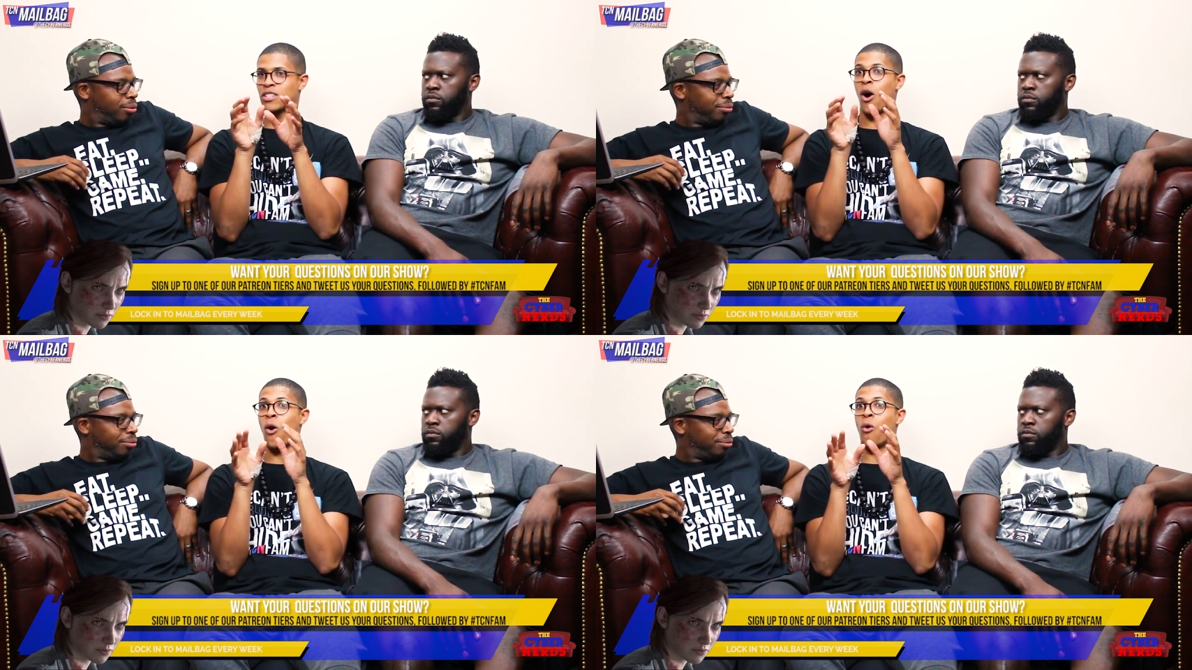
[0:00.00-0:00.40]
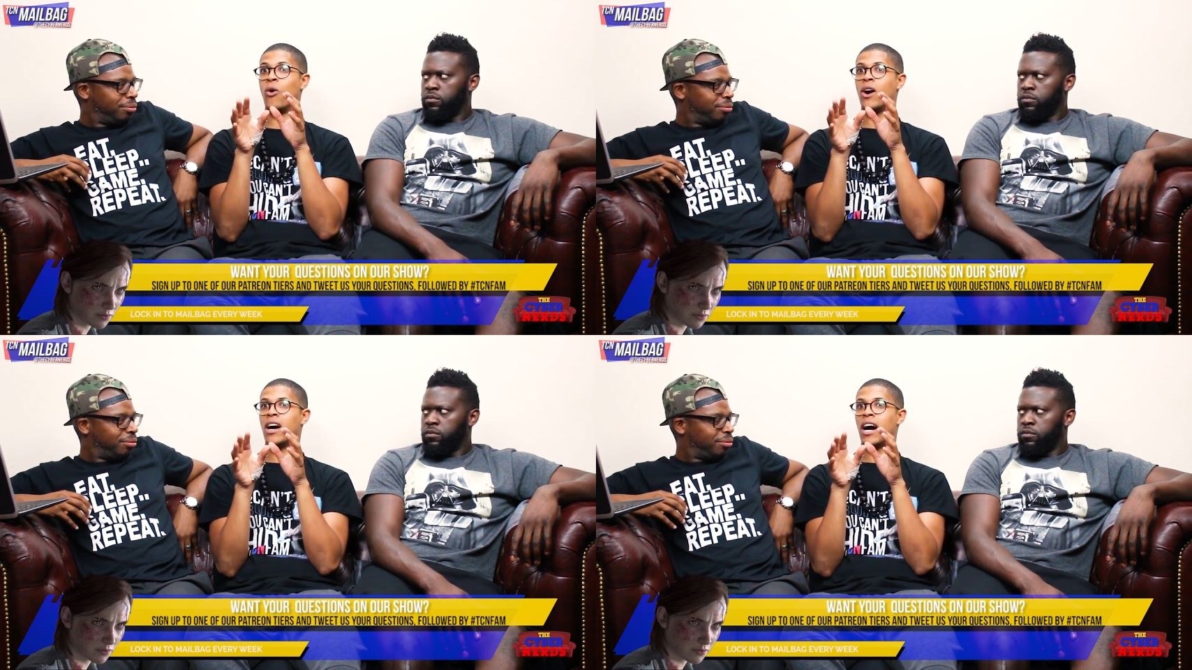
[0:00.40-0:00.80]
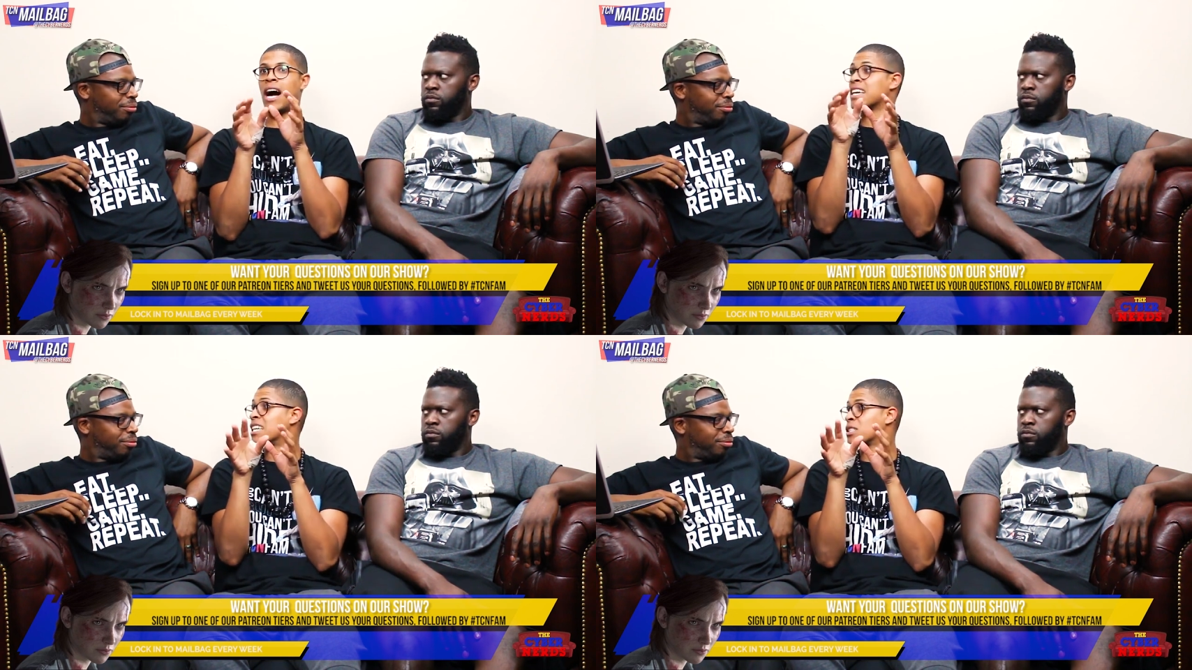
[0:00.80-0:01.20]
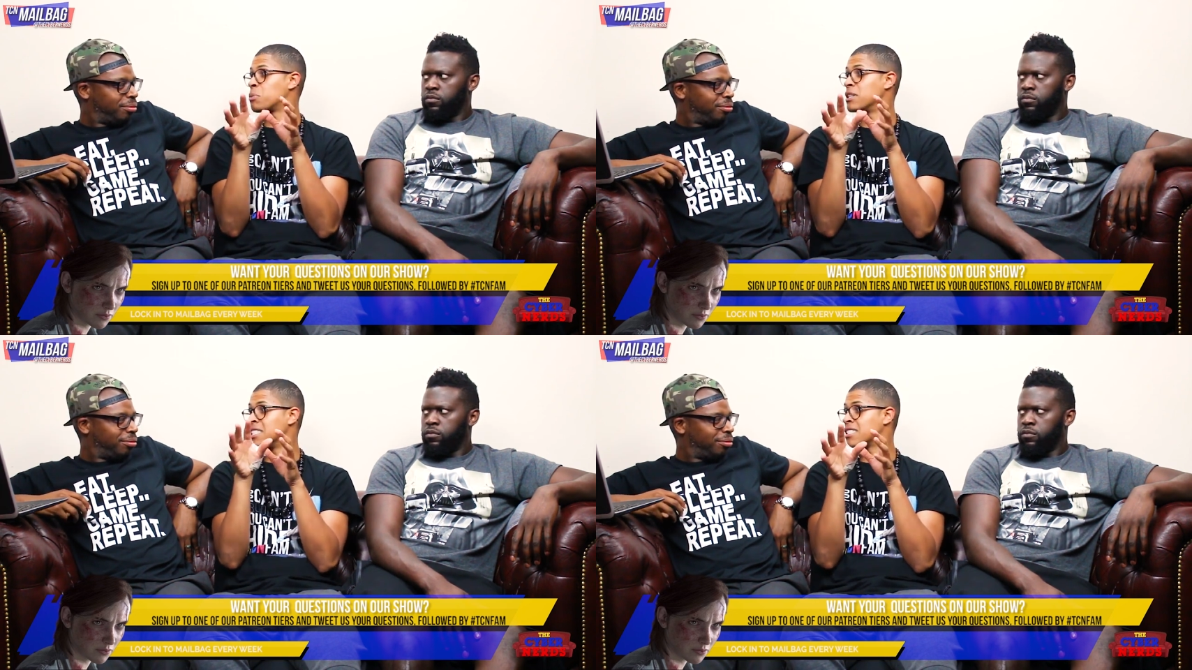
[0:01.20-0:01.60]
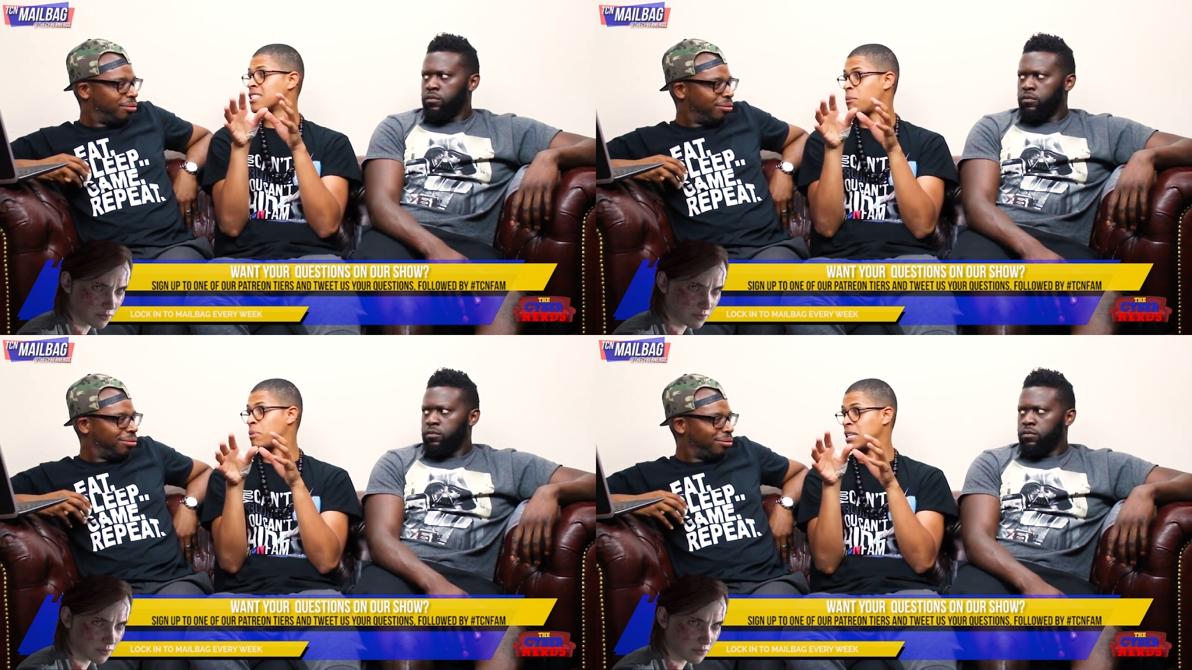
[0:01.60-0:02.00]
Speaker 1: I was like, oh, I get to play this
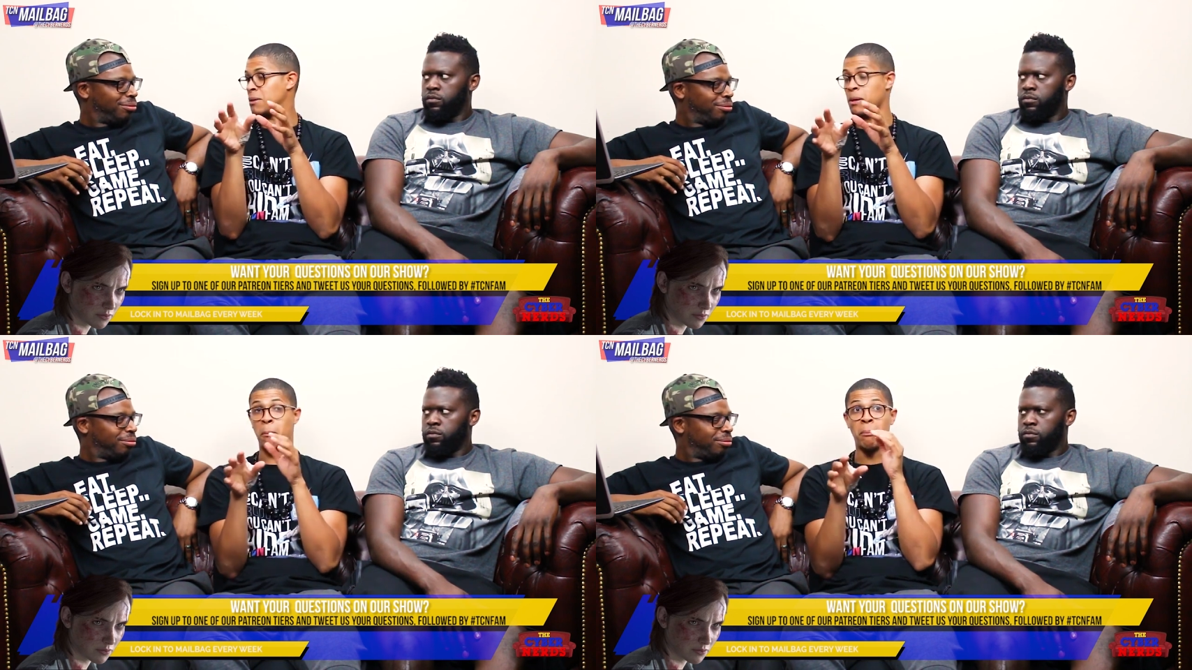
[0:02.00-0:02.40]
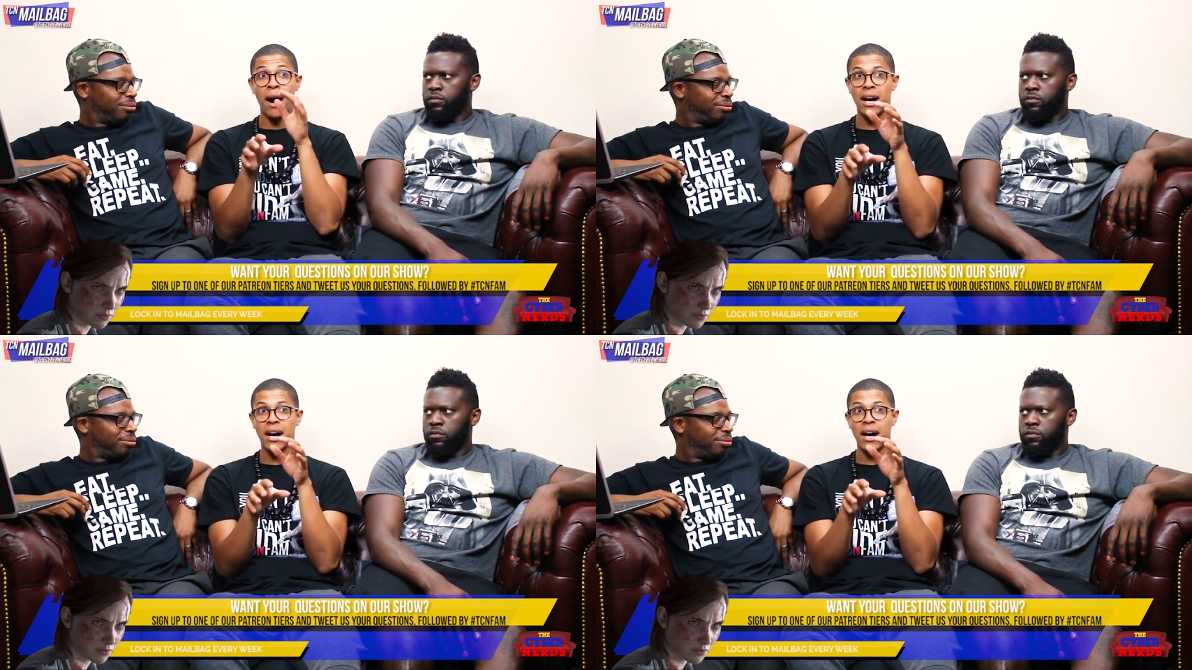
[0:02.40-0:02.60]
type of game,